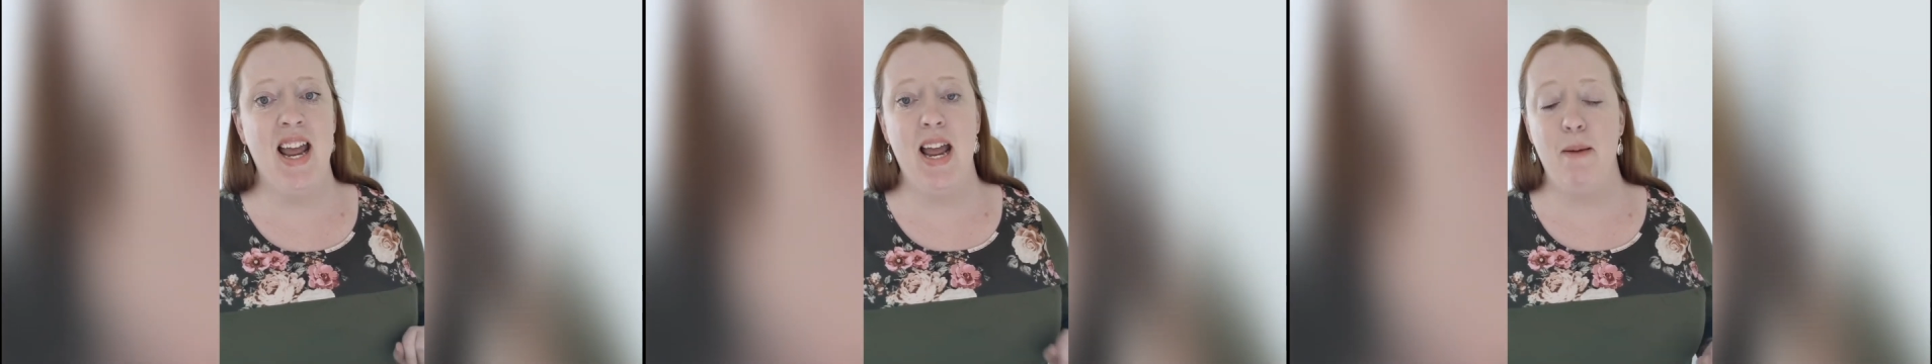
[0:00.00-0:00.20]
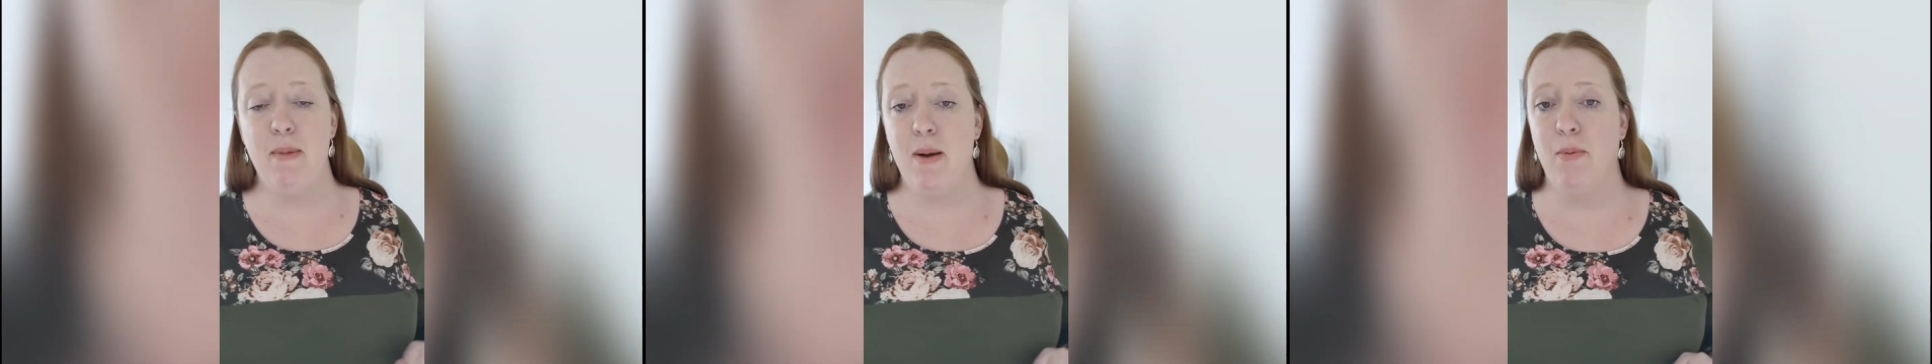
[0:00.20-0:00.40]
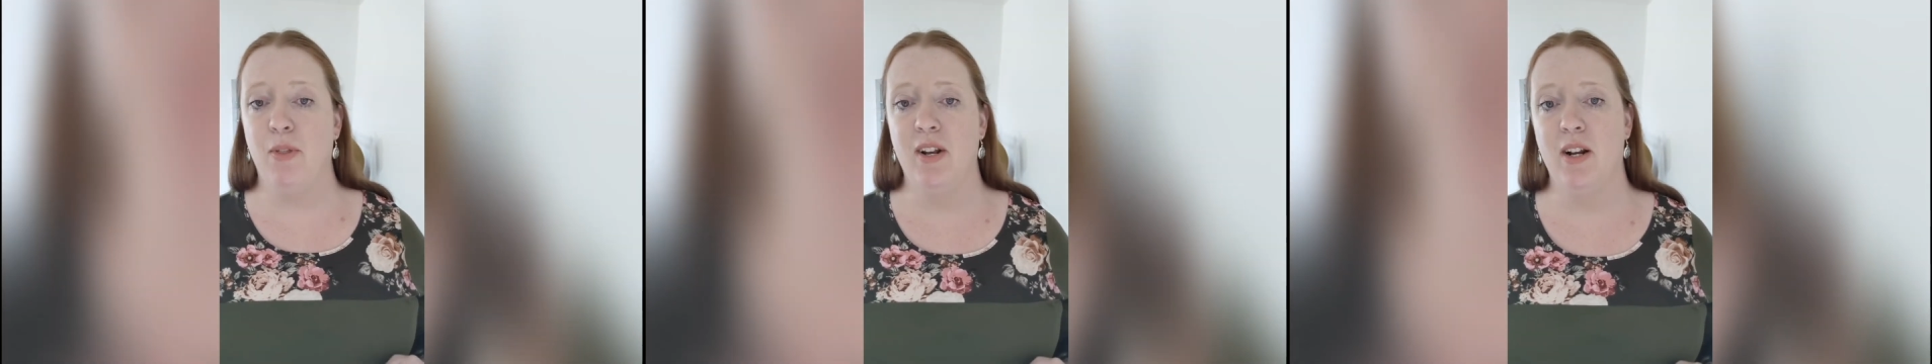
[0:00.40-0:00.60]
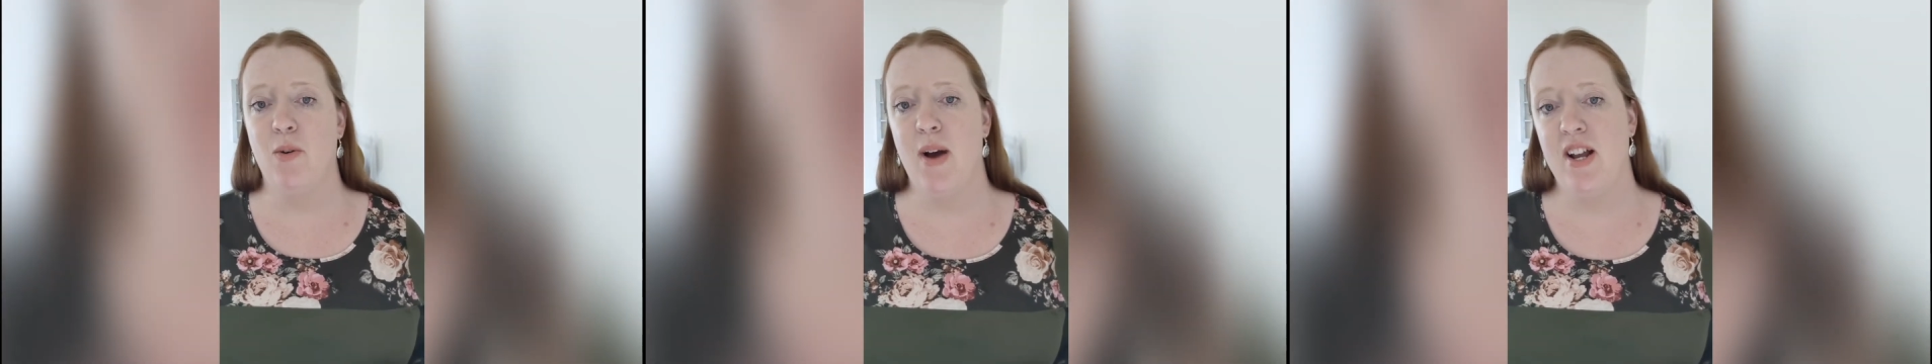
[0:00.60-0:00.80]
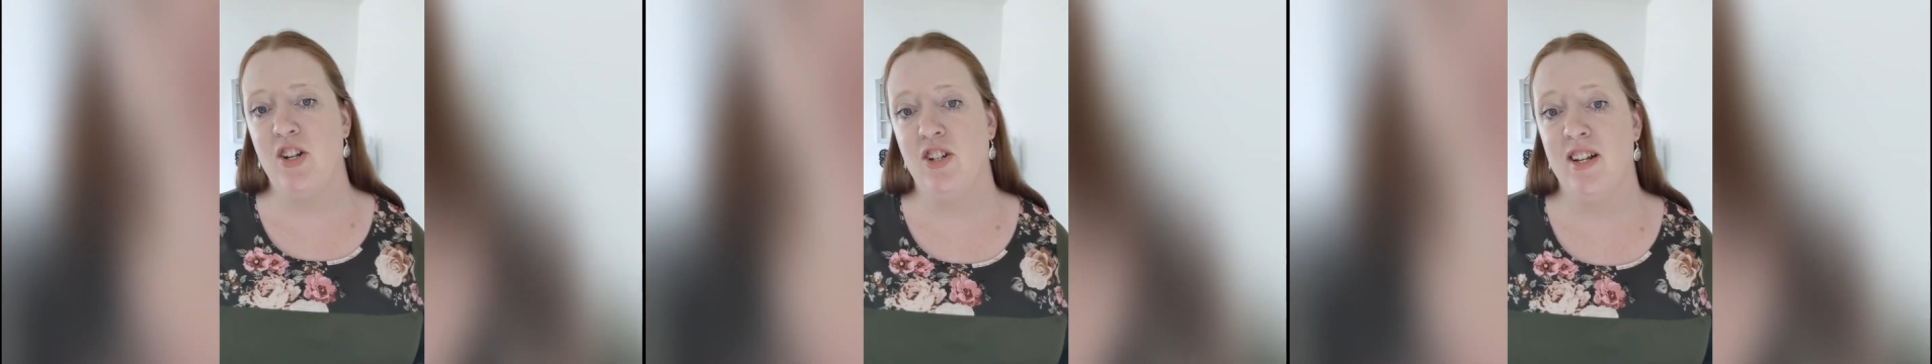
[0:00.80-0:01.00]
Hit me up with any
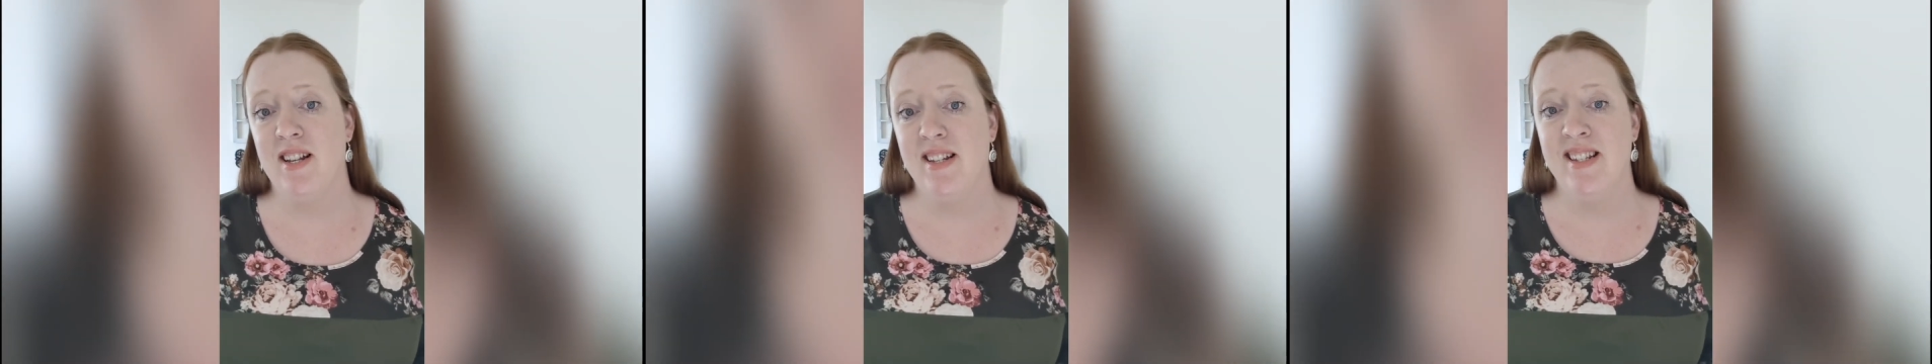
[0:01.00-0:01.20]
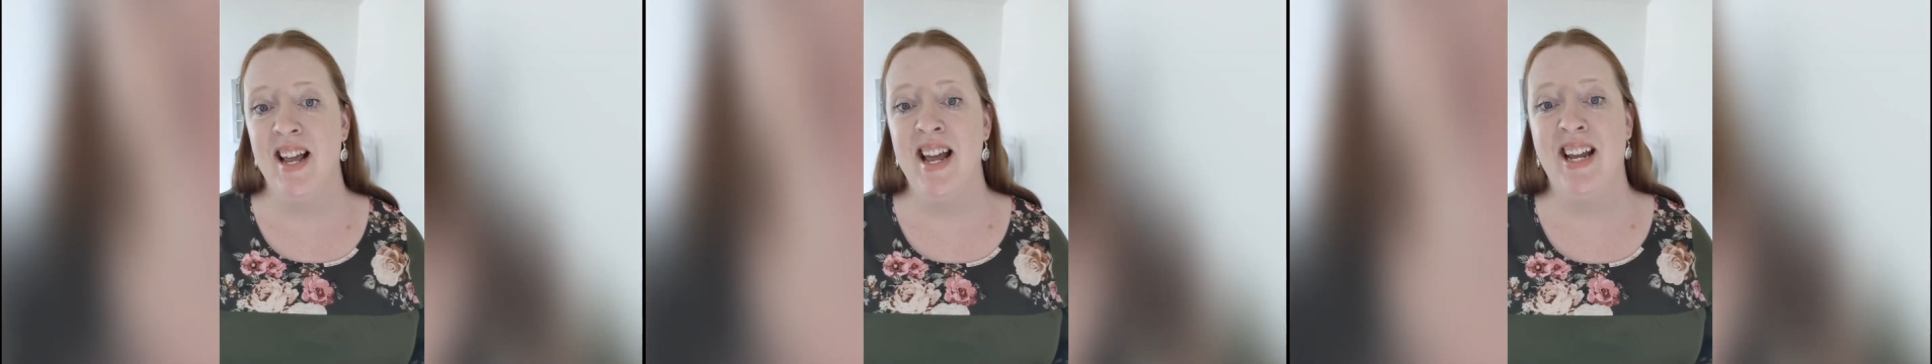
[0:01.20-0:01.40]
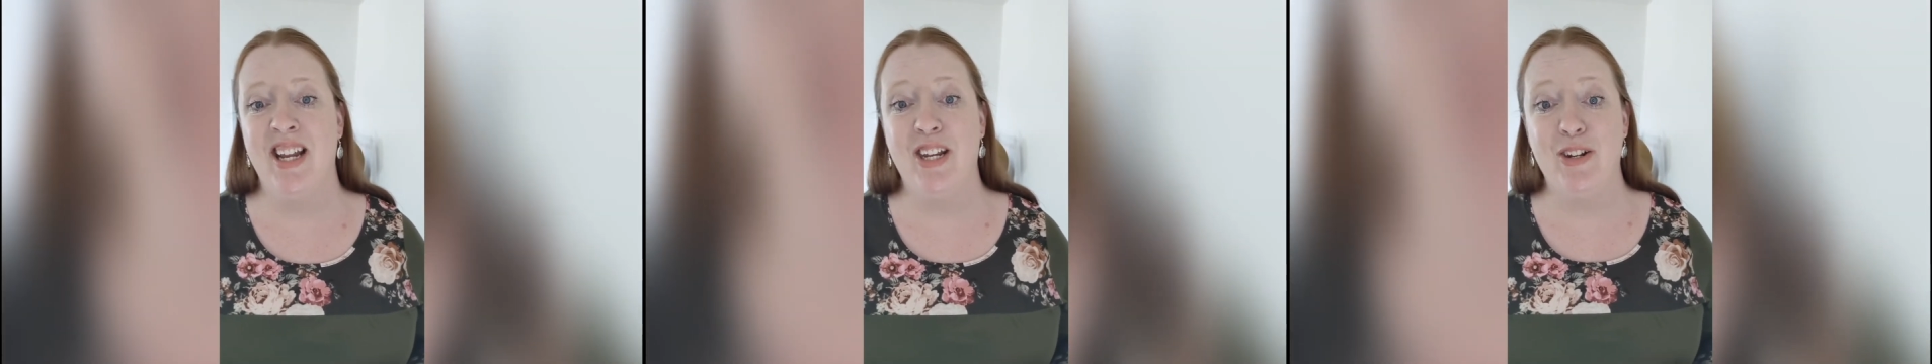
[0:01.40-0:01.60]
questions.